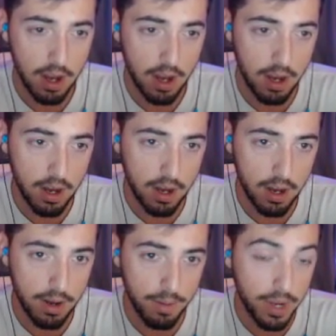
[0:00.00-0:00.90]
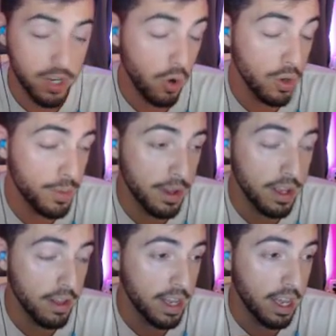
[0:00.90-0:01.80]
Uh, because
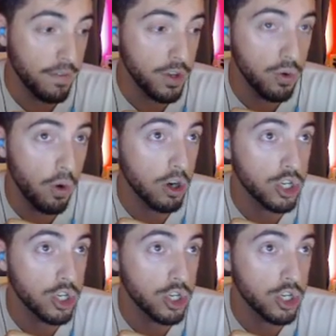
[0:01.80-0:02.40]
ultimately, like if you are